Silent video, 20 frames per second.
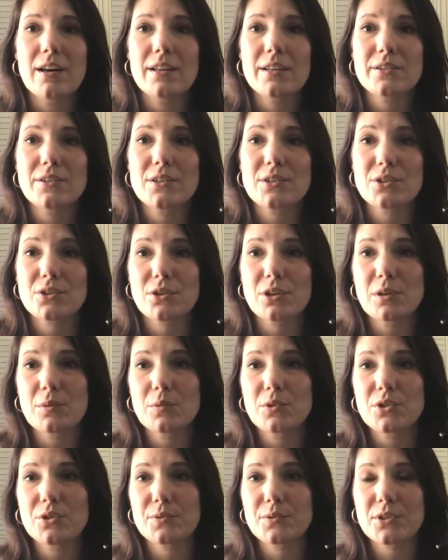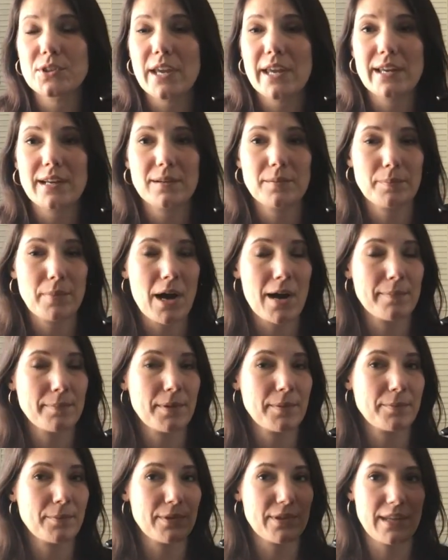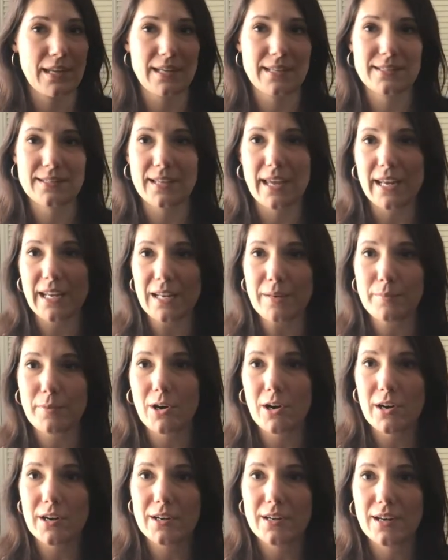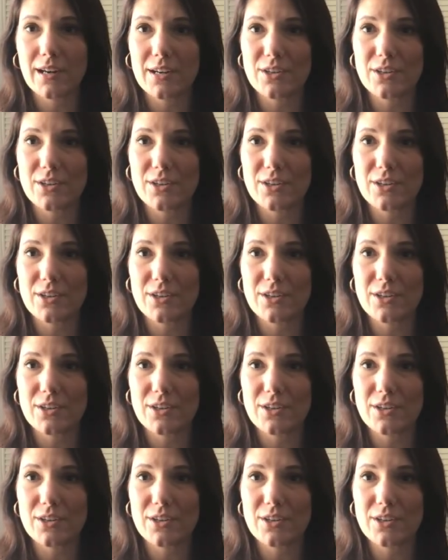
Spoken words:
The screen will pop up with a slidey bar,